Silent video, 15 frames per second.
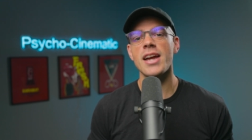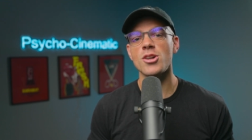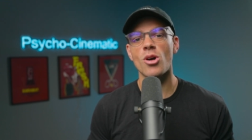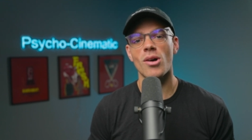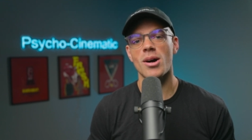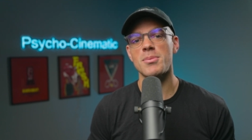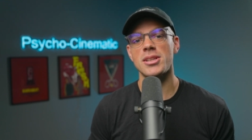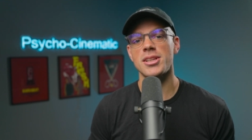I
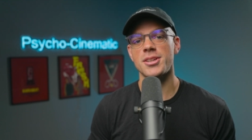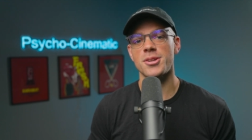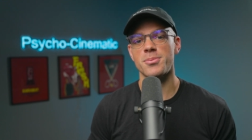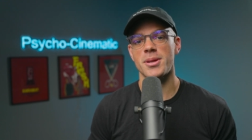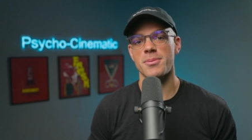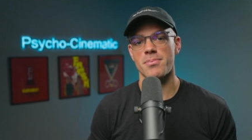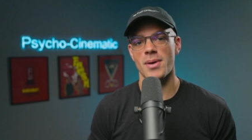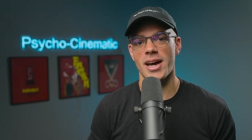know I'm a little
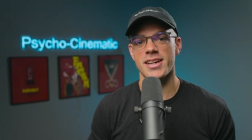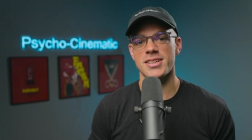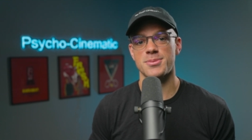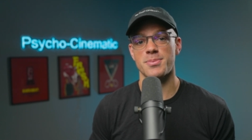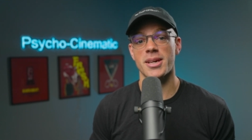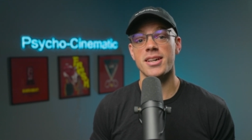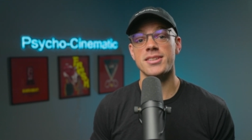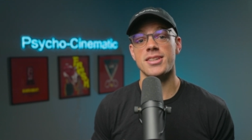bit
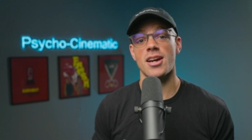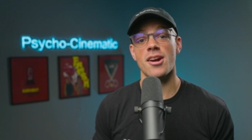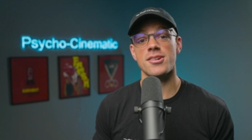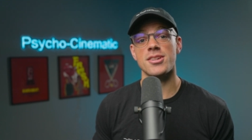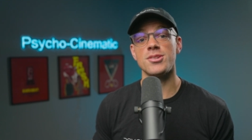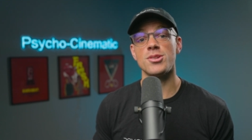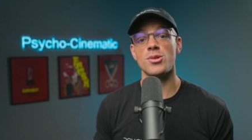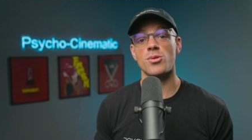biased because I
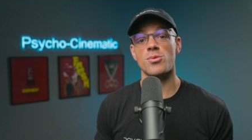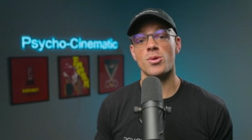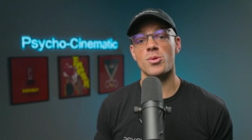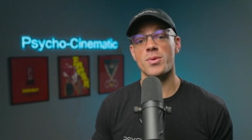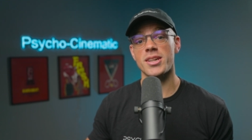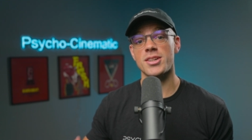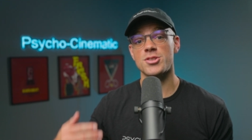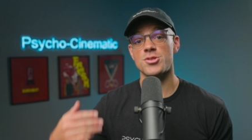already knew
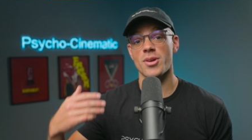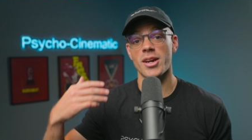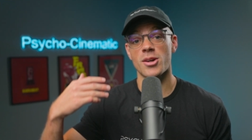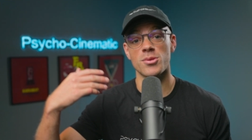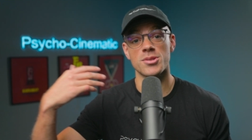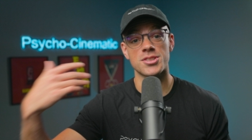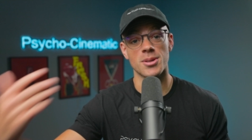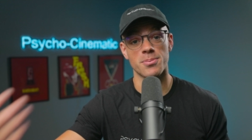Rowena
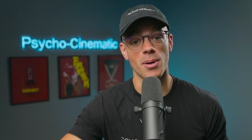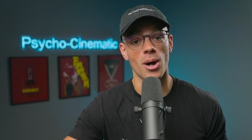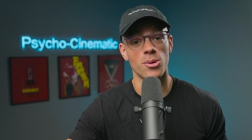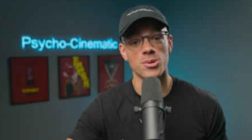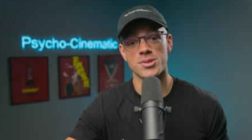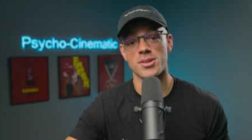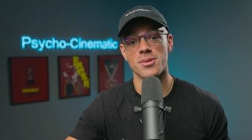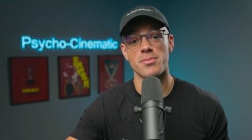Drake was
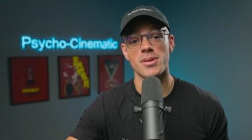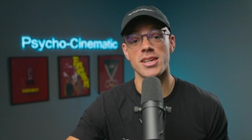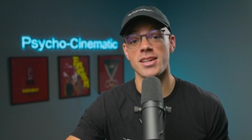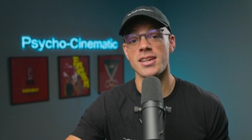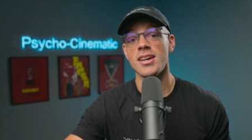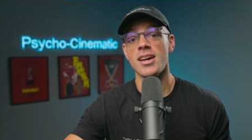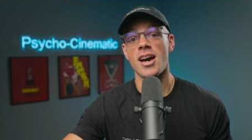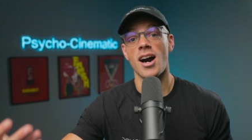supposed to
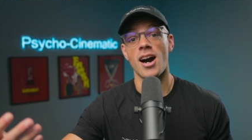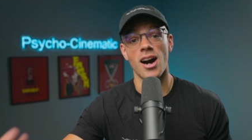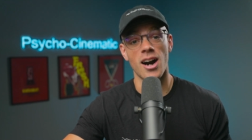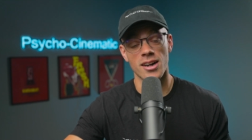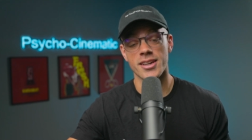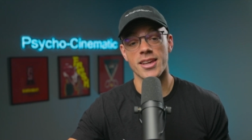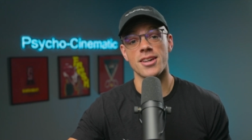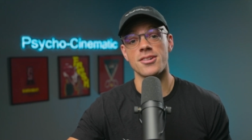be
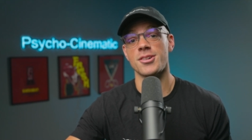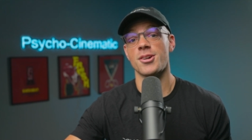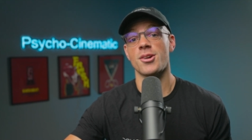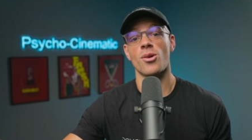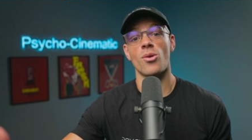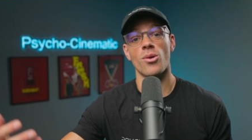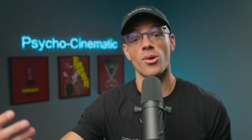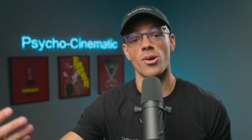a killer
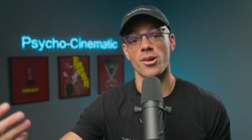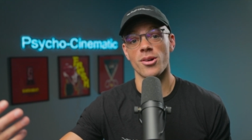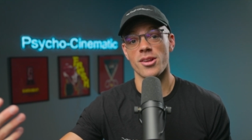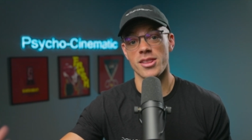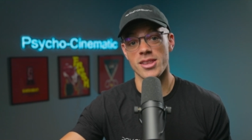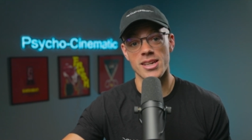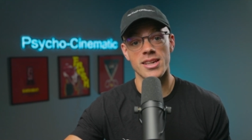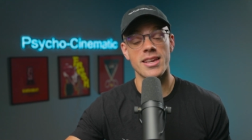or
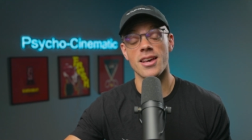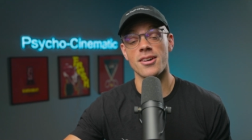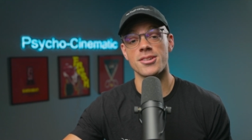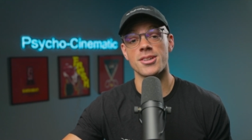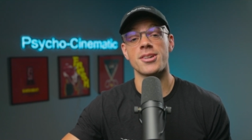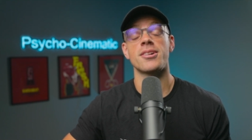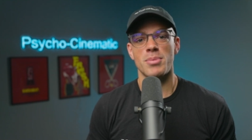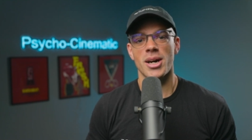the
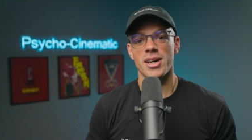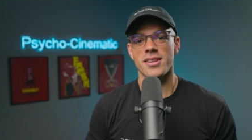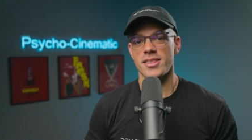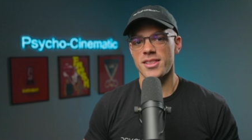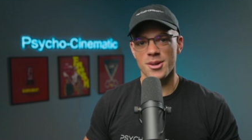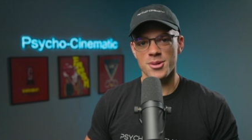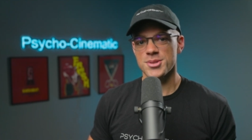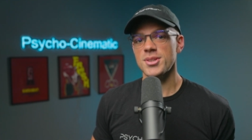killer, but
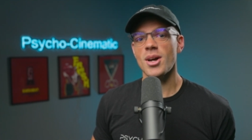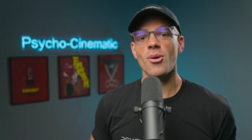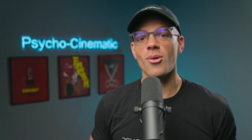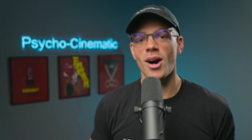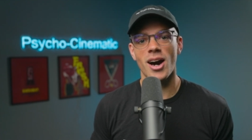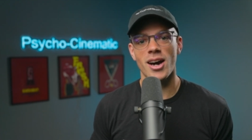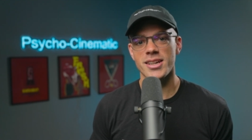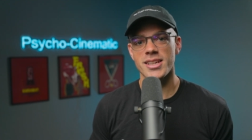there's no
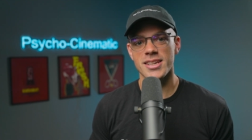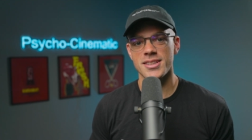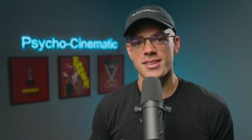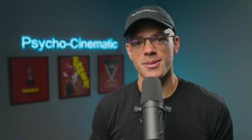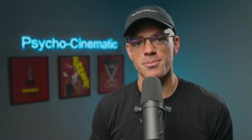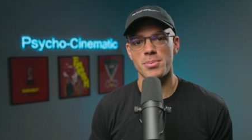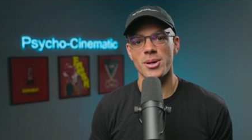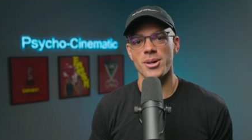honey in
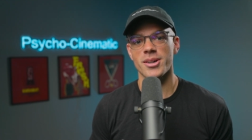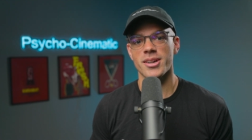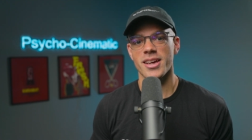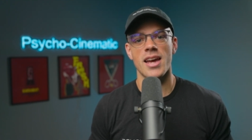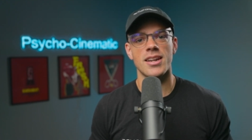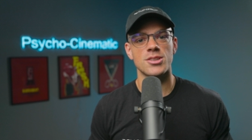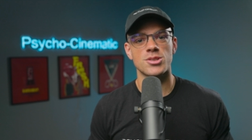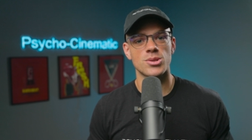the book.
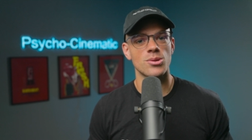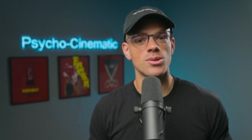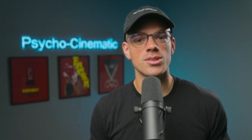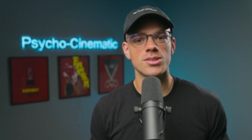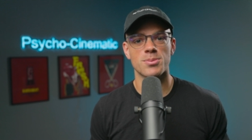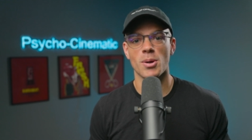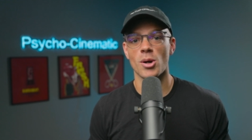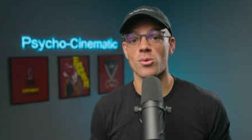And as soon
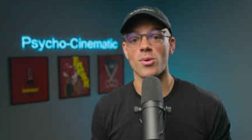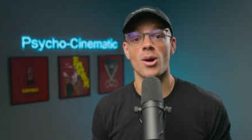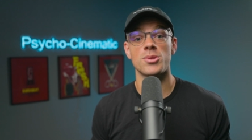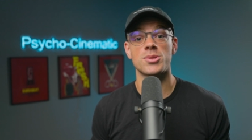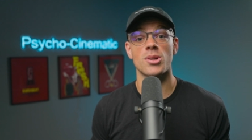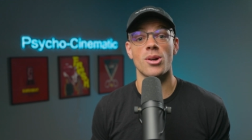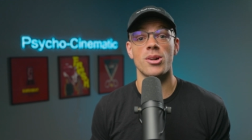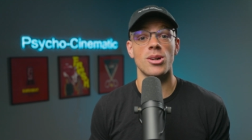as
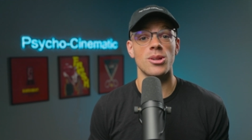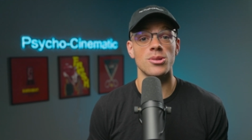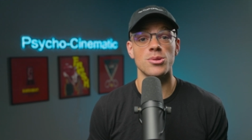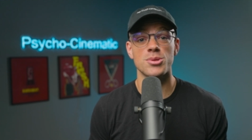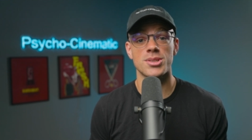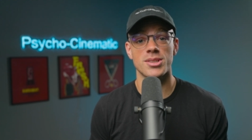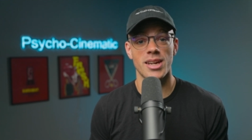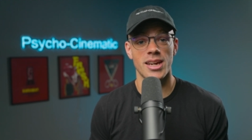Poirot started
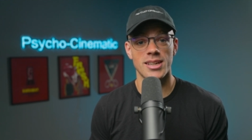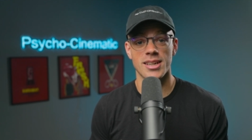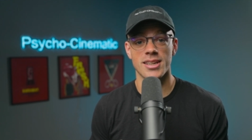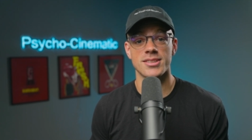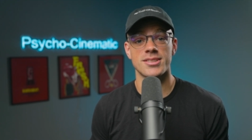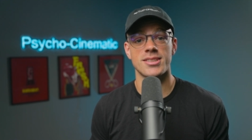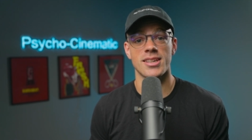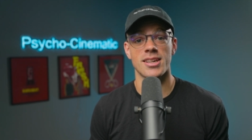hallucinating
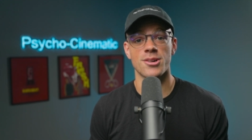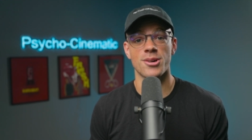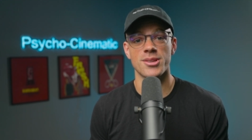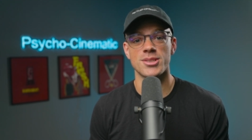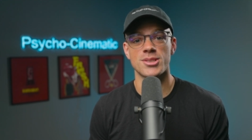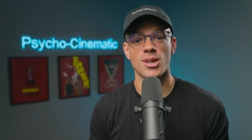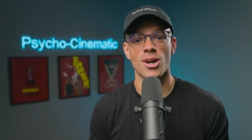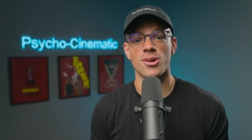and seeing all
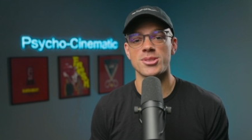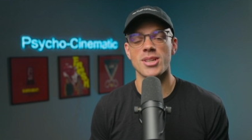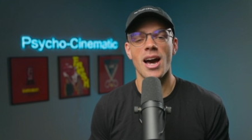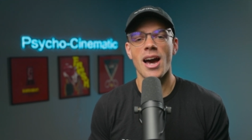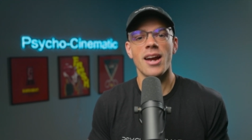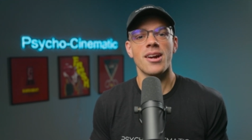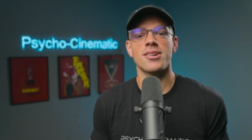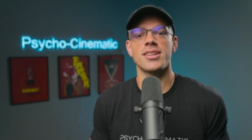these ghosts,
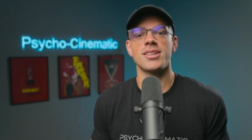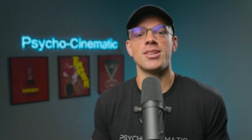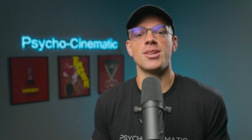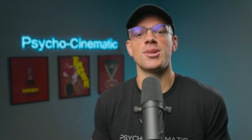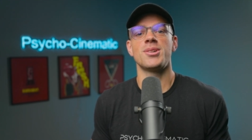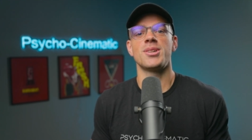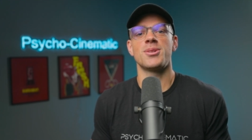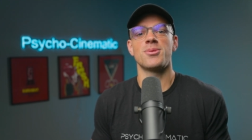I already
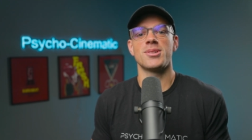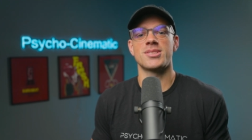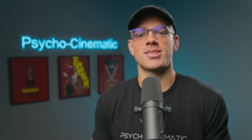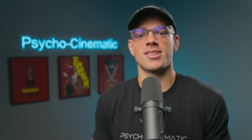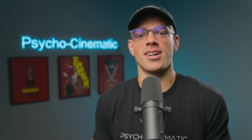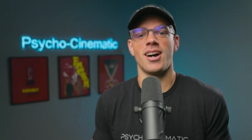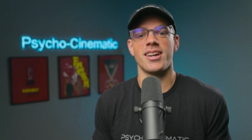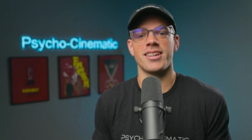knew it was
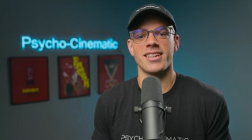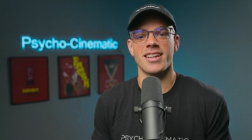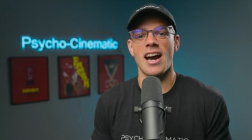the honey.